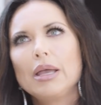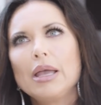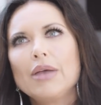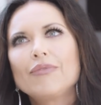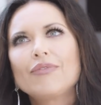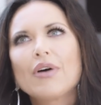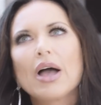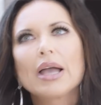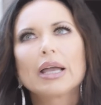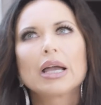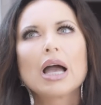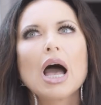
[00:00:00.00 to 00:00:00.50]

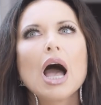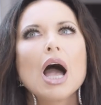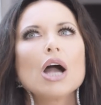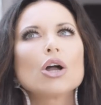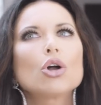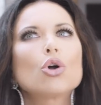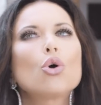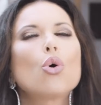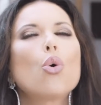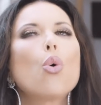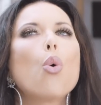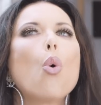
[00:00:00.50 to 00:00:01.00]
if I
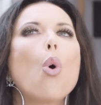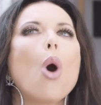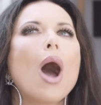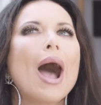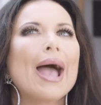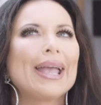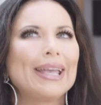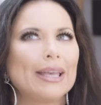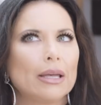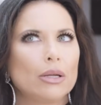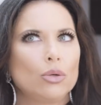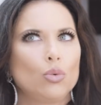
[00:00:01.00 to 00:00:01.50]
got
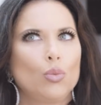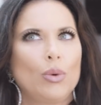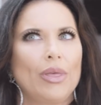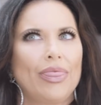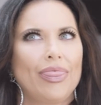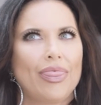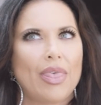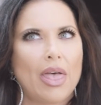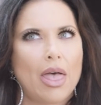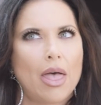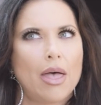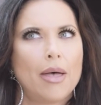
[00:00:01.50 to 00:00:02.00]
quiet
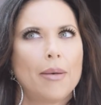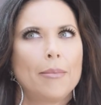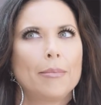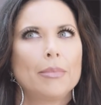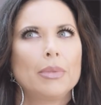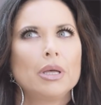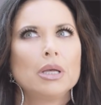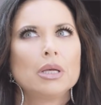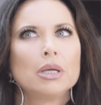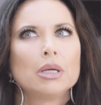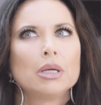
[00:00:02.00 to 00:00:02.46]
with them,